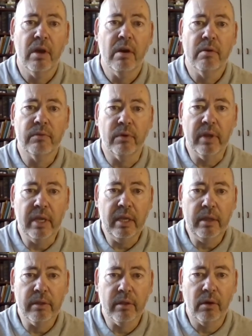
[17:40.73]
For he
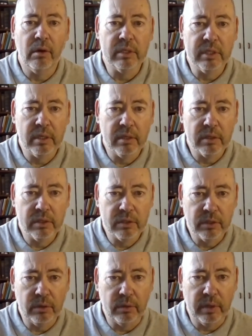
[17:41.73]
thought
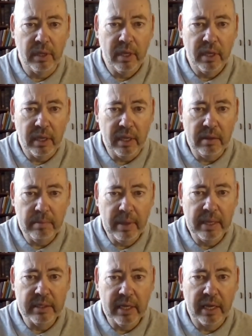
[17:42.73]
too, he may
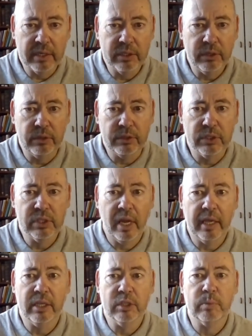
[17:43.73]
die too, just
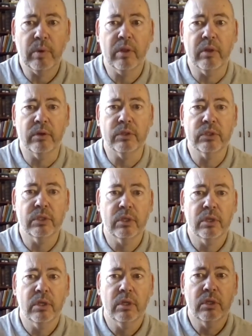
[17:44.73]
like his brothers.
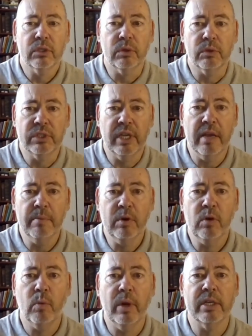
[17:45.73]
So Tamar
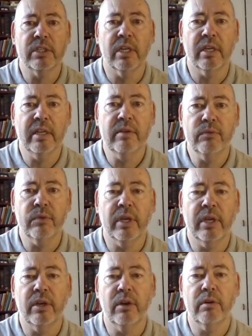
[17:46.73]
went to live
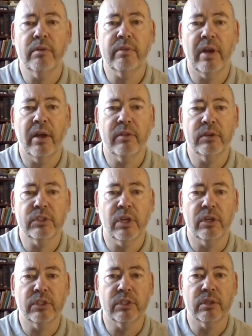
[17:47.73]
in her father's
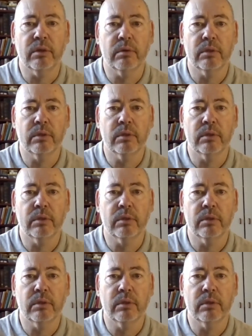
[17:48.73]
household.